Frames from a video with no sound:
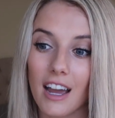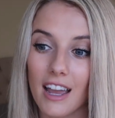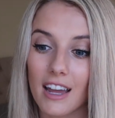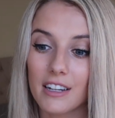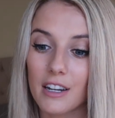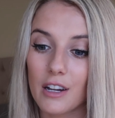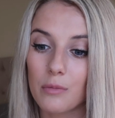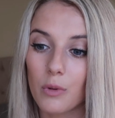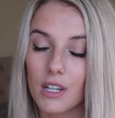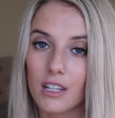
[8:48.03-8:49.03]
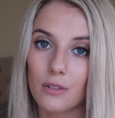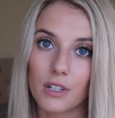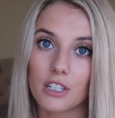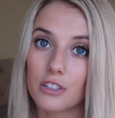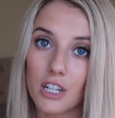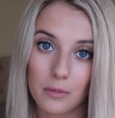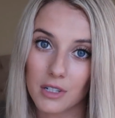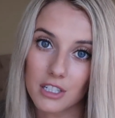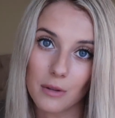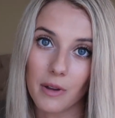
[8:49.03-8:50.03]
I ended up winning the regional
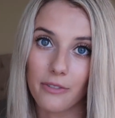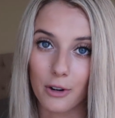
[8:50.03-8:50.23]
championship my